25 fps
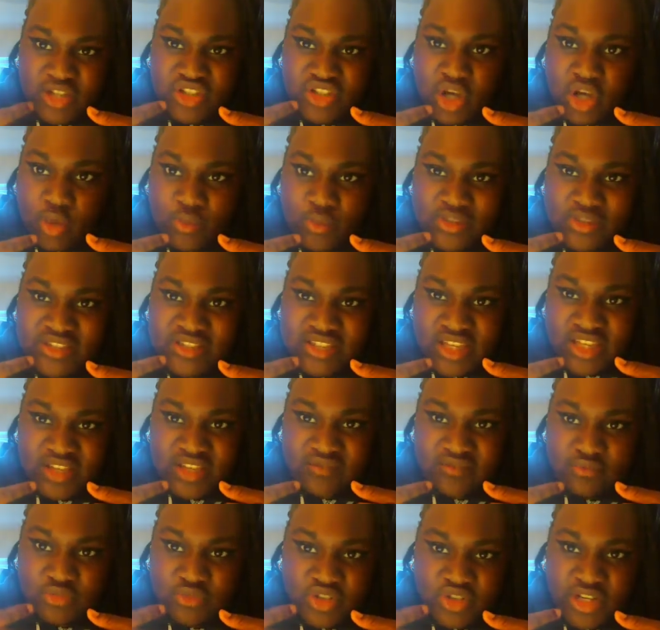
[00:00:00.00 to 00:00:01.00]
tongue was
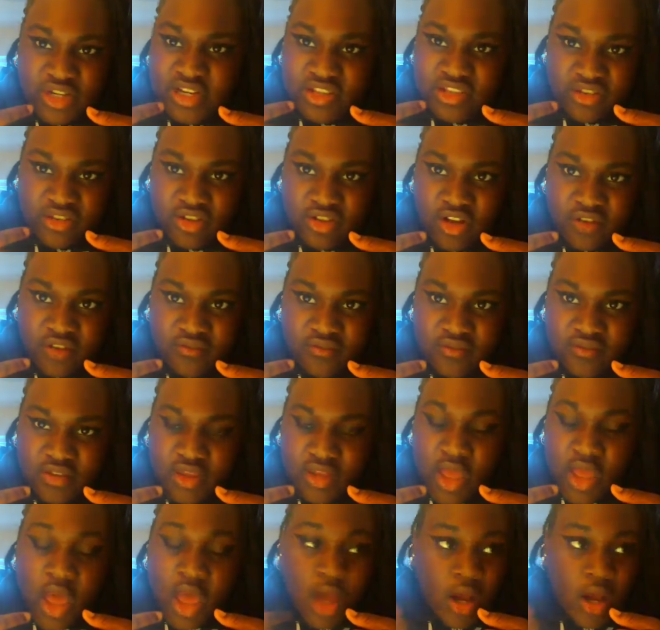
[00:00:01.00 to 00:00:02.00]
stained from drinking the coffee.
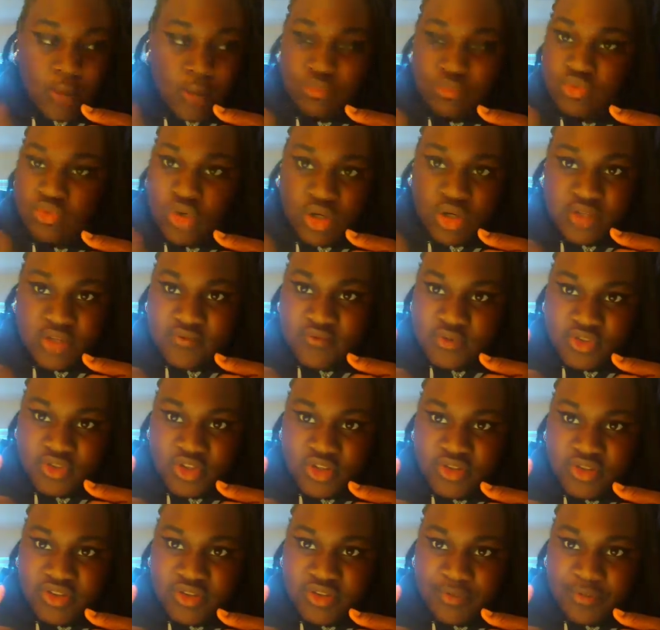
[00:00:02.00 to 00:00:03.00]
I'm not even
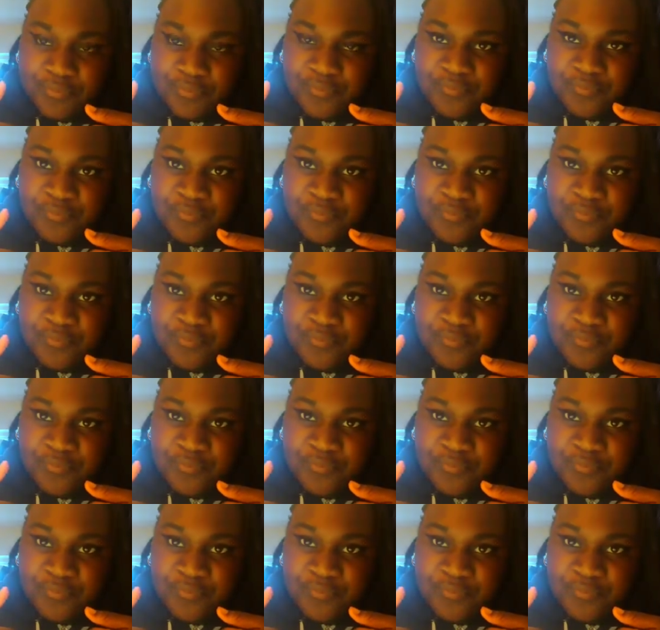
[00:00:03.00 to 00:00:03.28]
joking.